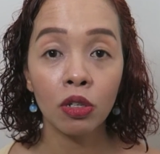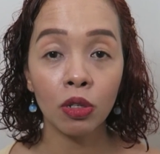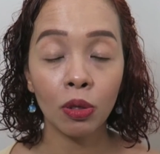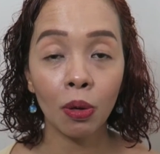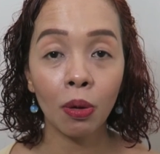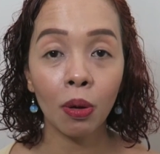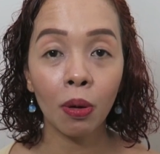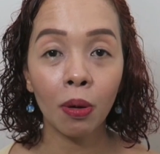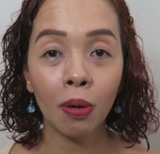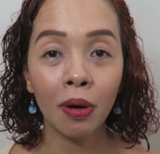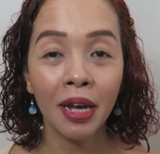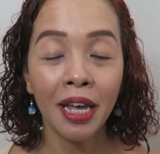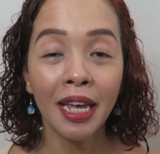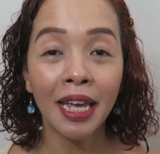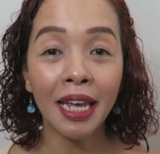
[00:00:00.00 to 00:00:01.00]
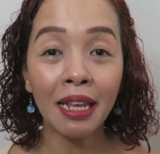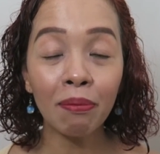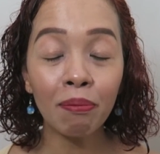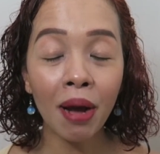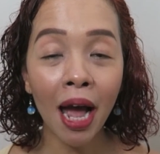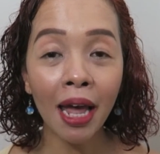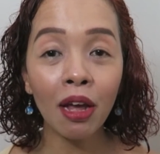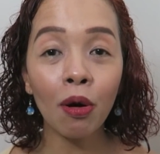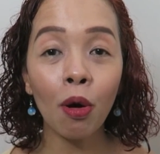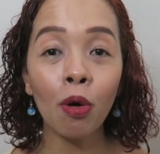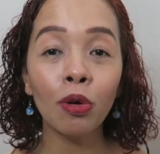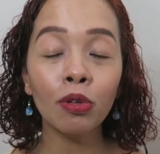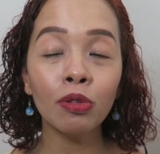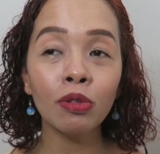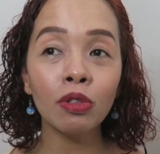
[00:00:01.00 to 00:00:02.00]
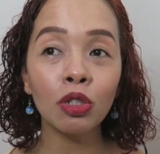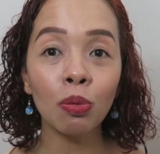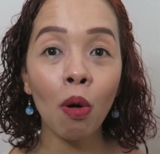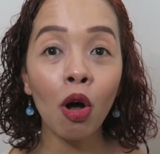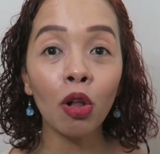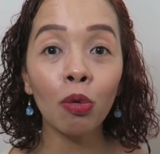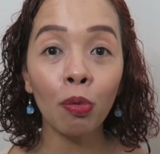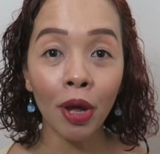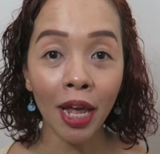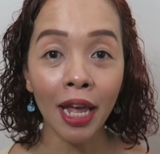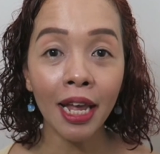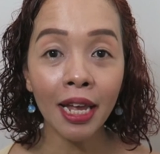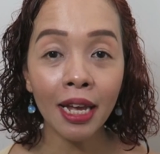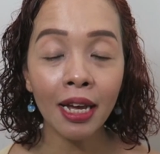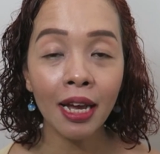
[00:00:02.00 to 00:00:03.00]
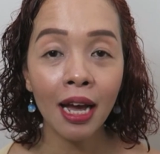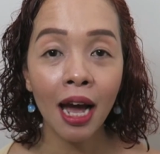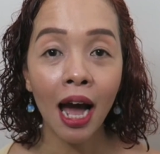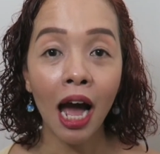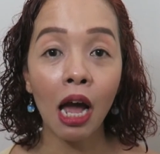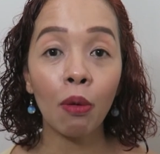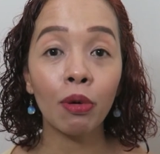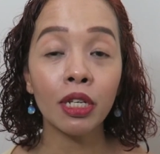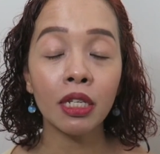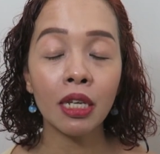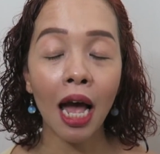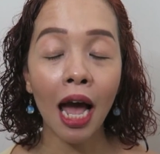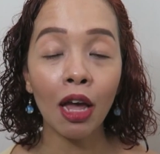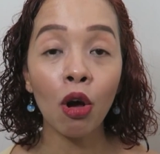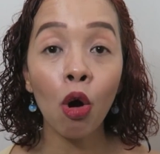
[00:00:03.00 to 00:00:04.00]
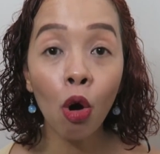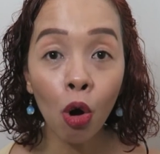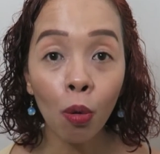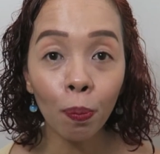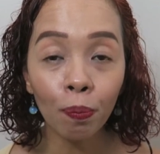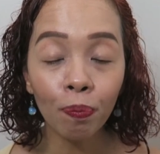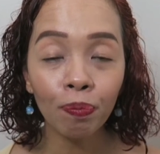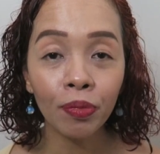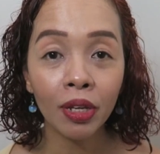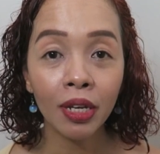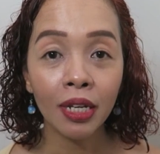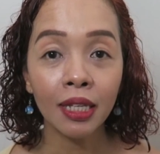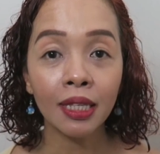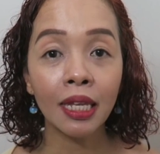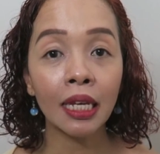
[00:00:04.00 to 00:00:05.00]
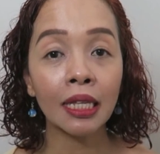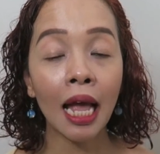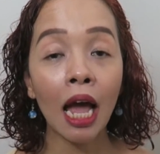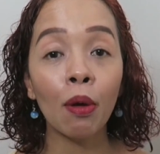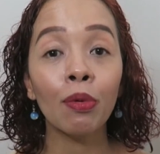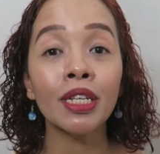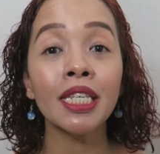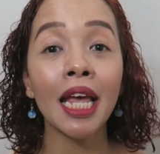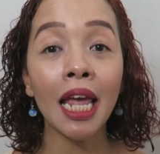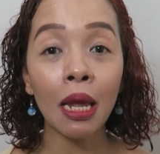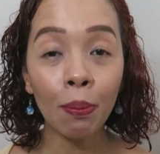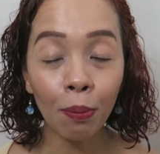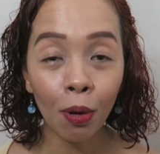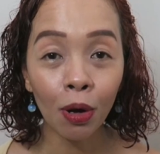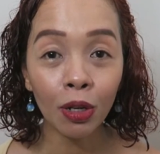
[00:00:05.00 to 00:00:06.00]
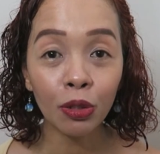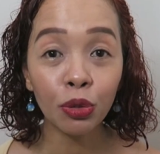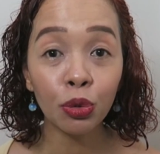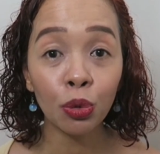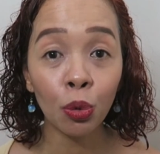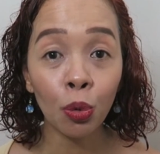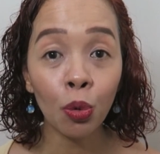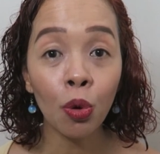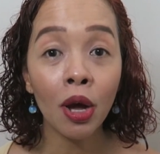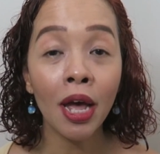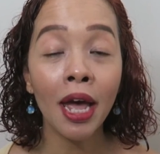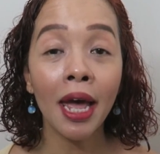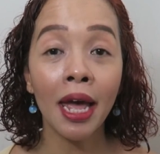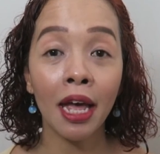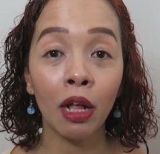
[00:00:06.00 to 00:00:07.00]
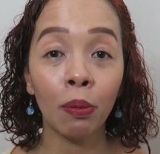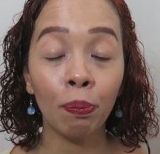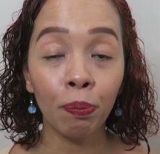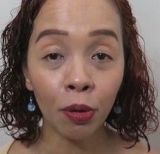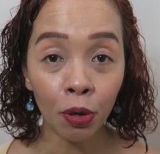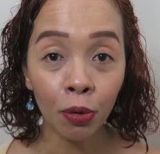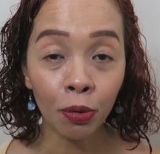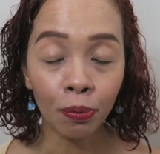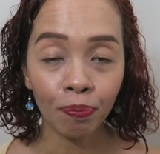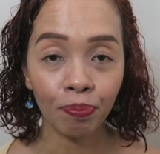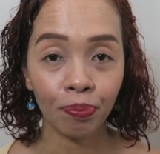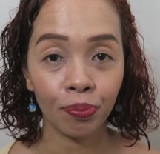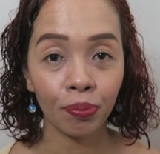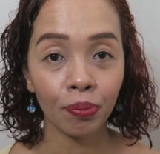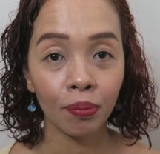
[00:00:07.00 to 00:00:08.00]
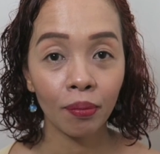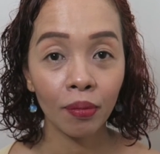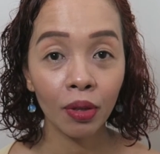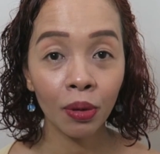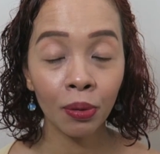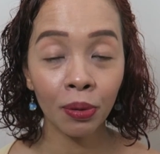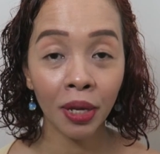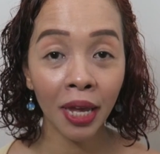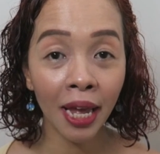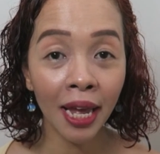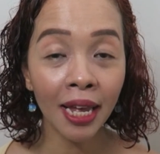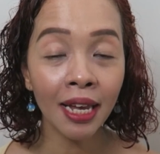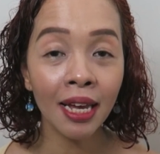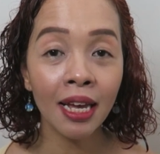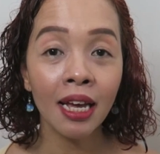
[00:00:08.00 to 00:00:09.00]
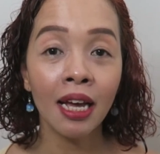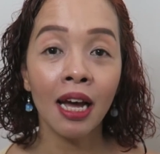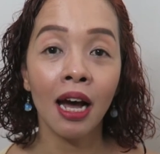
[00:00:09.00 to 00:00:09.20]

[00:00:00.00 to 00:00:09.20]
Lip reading: So, in my own small way, I hope that I was able to help you. Okay?